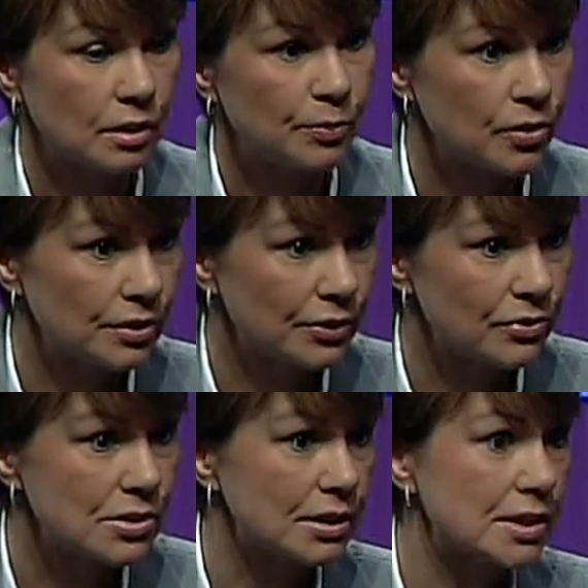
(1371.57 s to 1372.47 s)
product
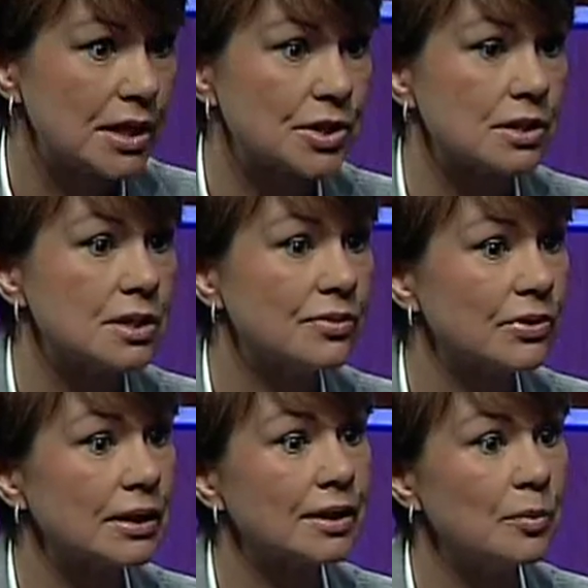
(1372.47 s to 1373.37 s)
utilization,
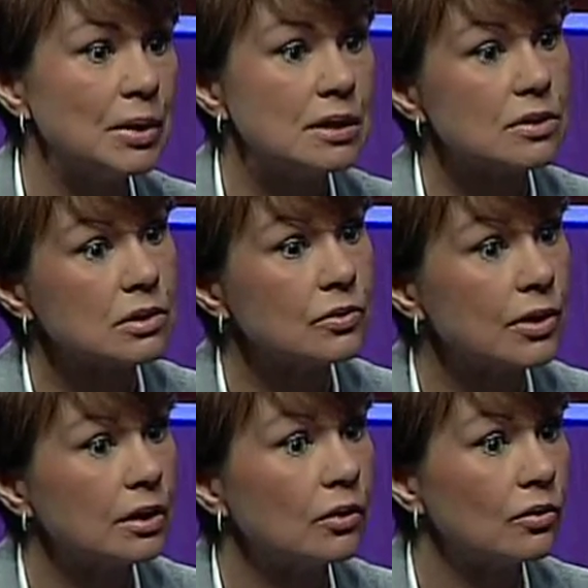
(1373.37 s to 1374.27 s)
different committees
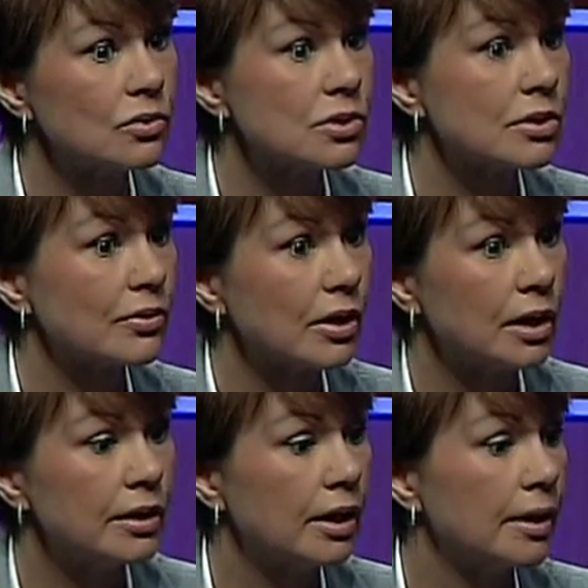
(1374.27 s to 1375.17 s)
looking also
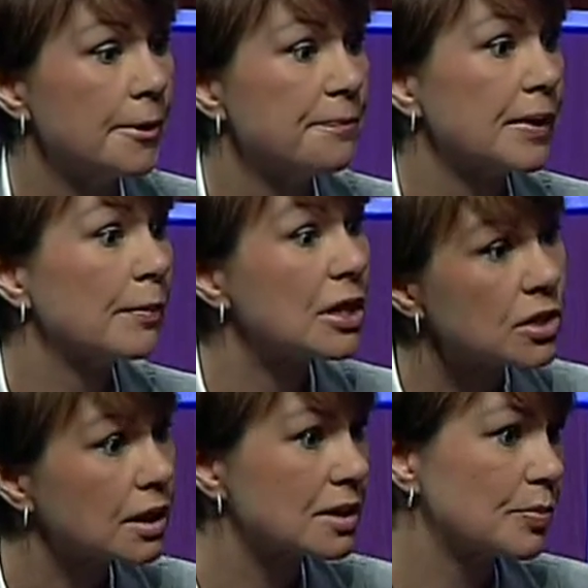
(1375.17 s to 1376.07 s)
at the
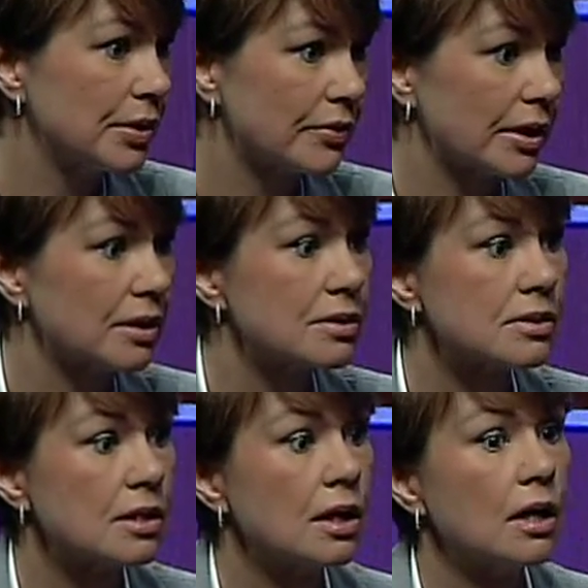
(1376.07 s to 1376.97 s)
patient experience.